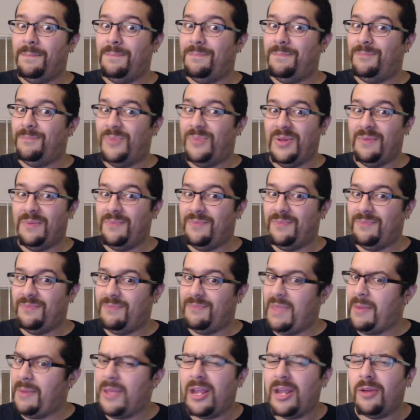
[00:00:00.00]
But
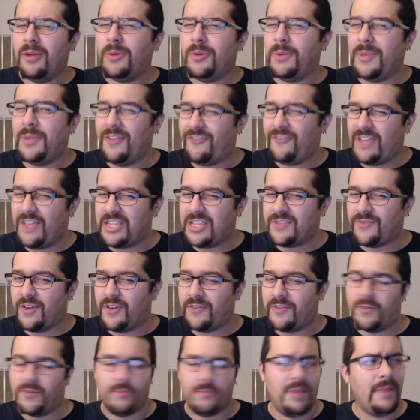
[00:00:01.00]
maybe I don't want to be a face
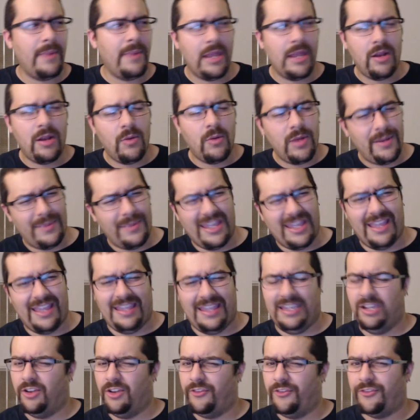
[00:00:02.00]
forever. Maybe I don't want to be a
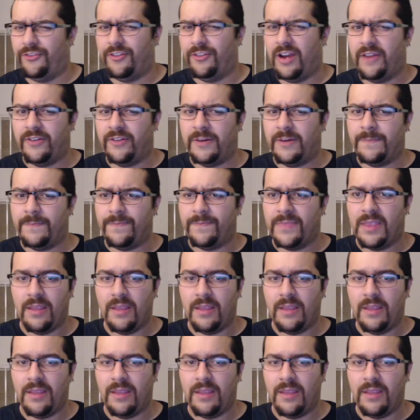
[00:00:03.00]
heel forever.